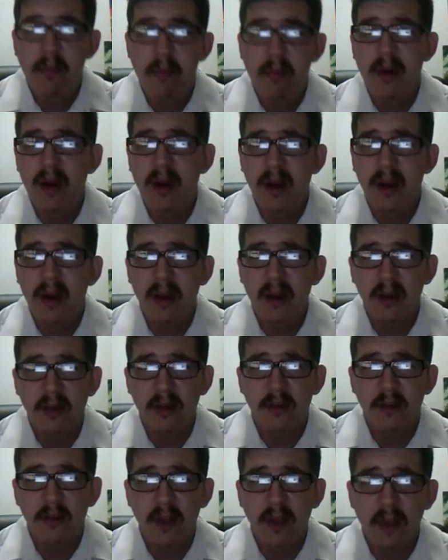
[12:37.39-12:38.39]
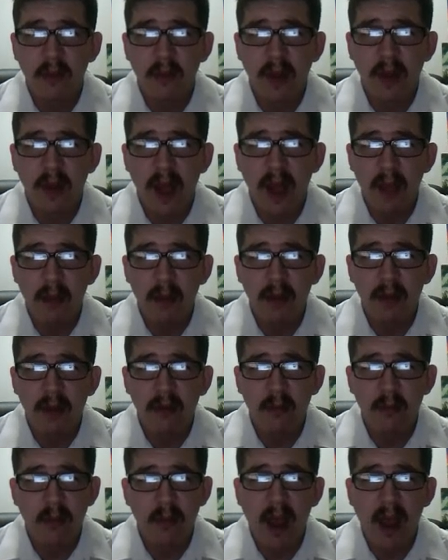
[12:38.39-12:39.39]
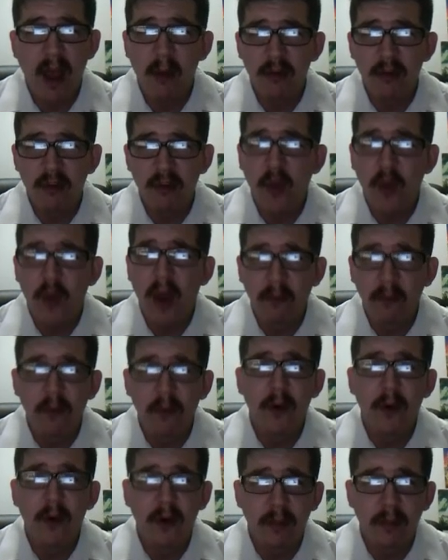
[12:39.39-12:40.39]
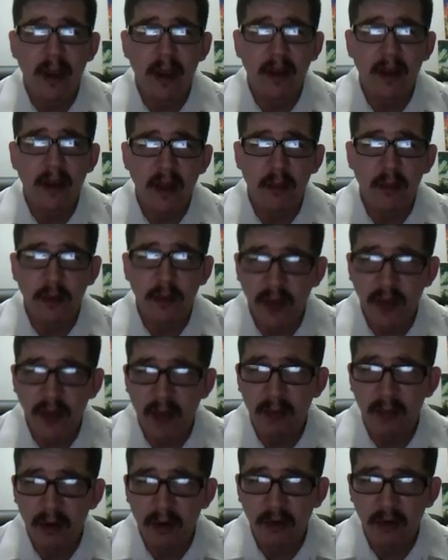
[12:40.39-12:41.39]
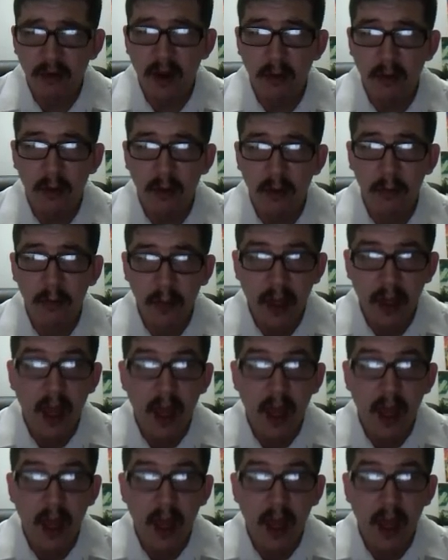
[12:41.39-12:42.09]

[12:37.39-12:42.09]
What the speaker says: But at the same time, I was just kind of hooked by tabletop in general.